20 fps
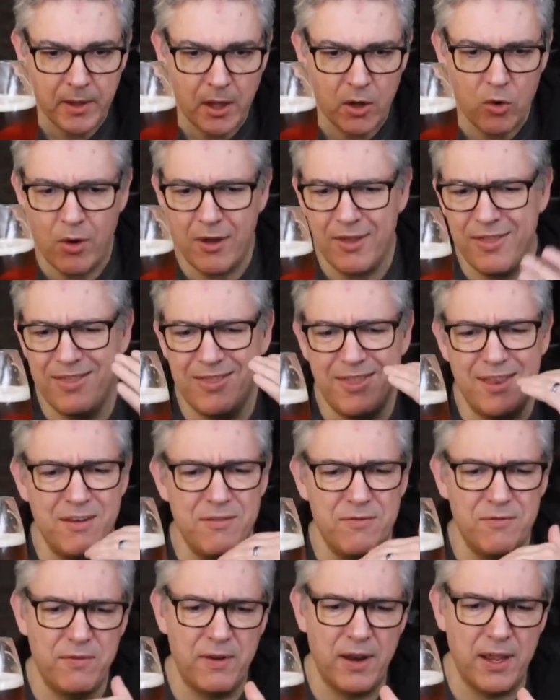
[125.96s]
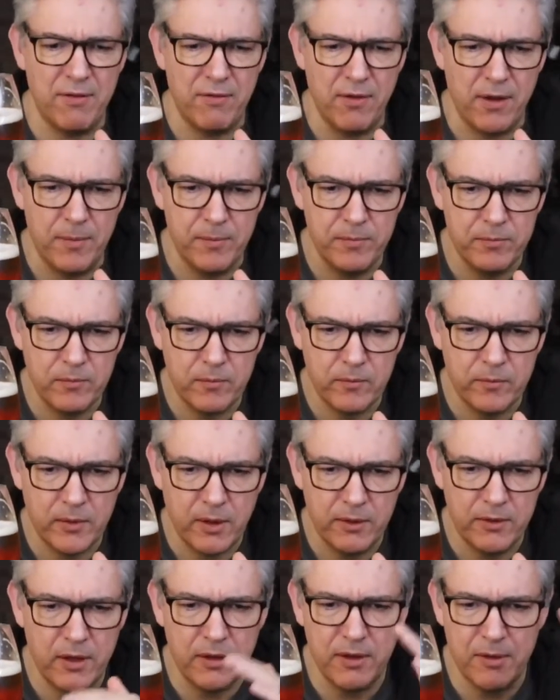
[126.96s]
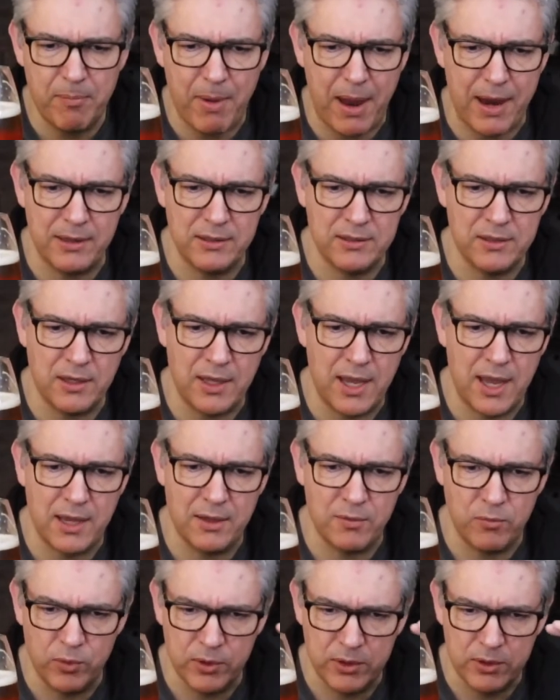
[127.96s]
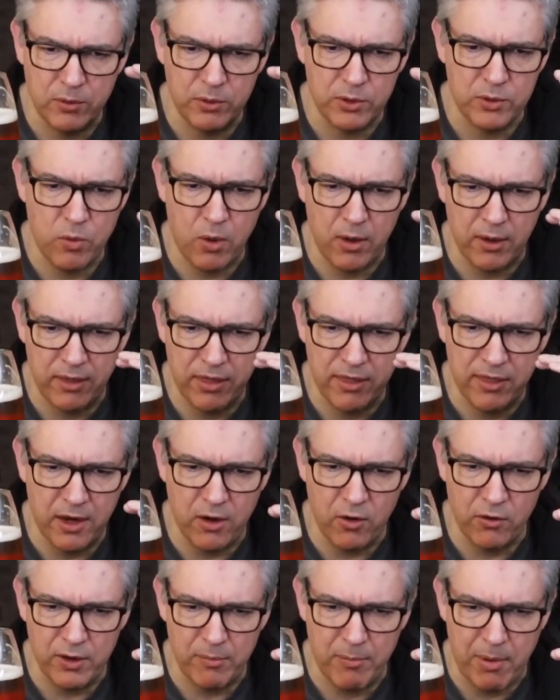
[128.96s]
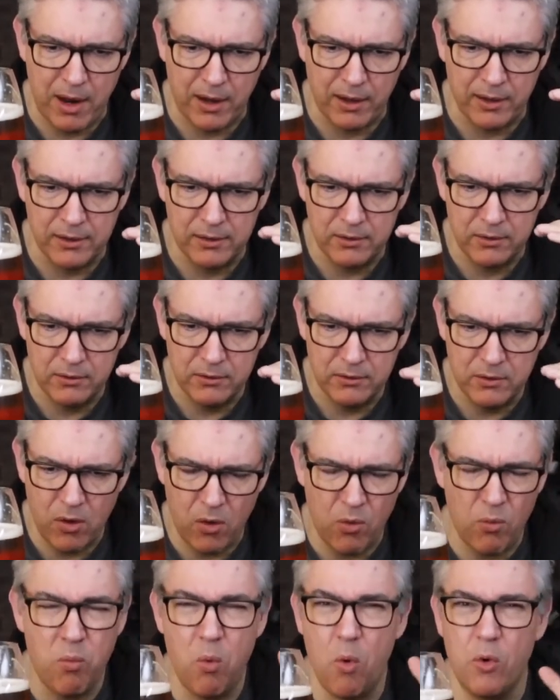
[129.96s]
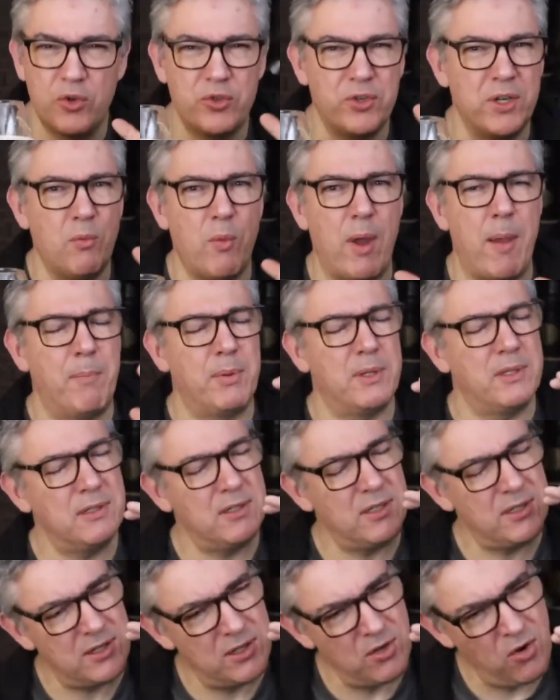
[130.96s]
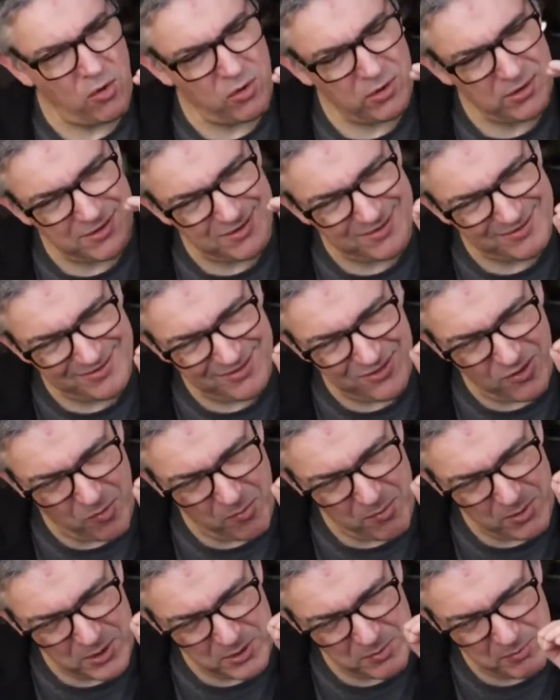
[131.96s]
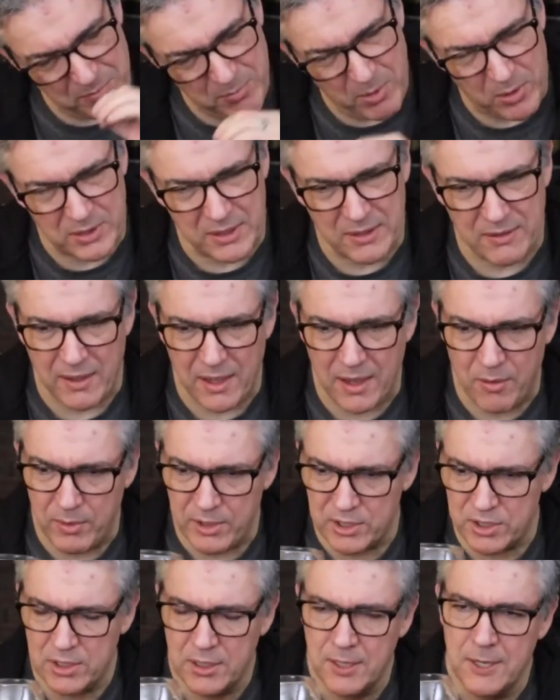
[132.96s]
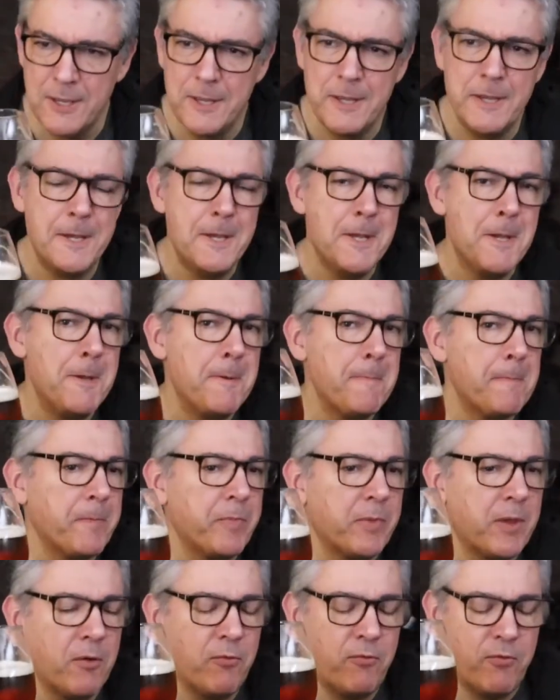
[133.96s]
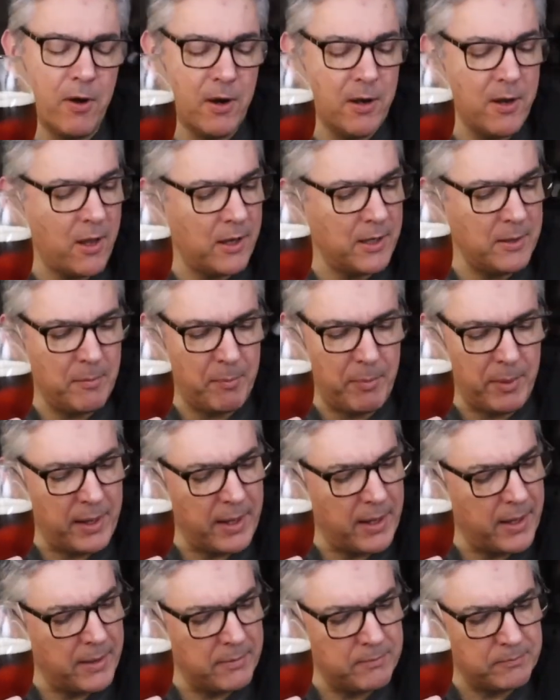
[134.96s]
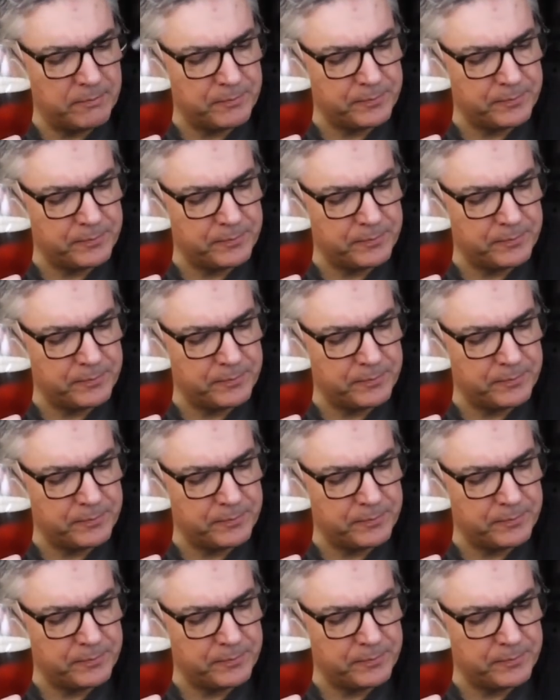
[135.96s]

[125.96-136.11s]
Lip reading: Quite a thin flavour. The other Banks I had was quite thin on the palate. Not watery wet, but just not much body there, which for a light beer,